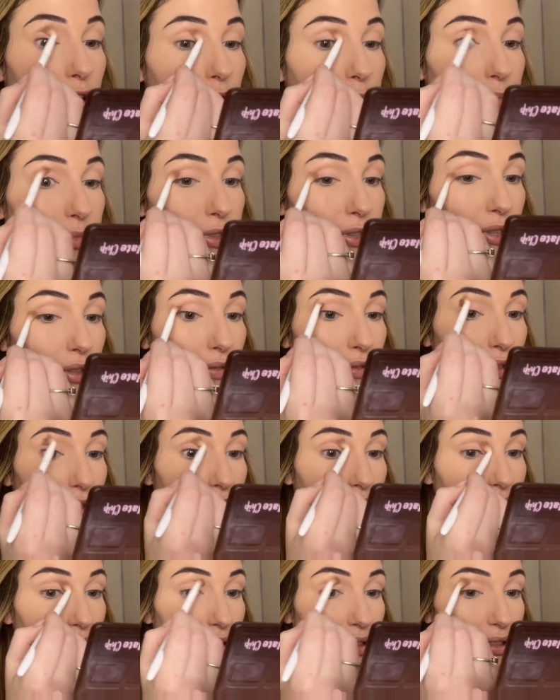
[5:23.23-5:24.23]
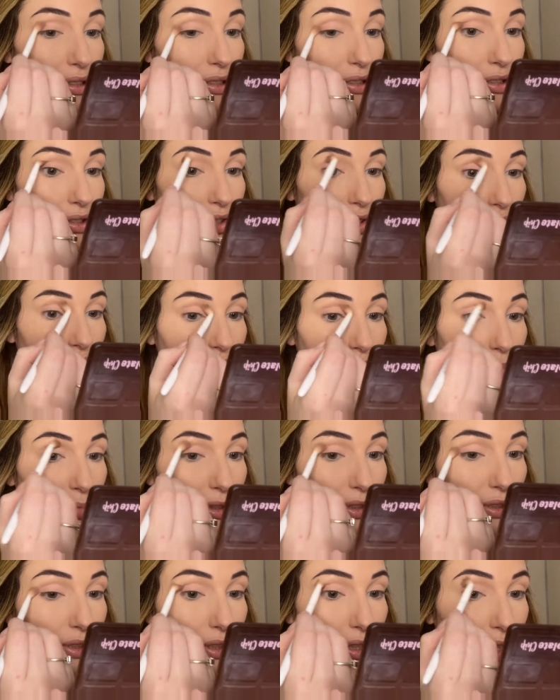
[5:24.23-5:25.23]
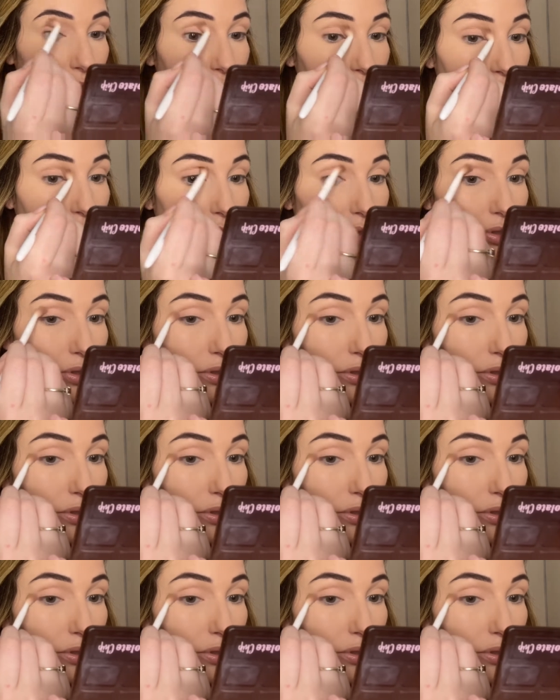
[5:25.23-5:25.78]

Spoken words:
But obviously this is just to build it up, so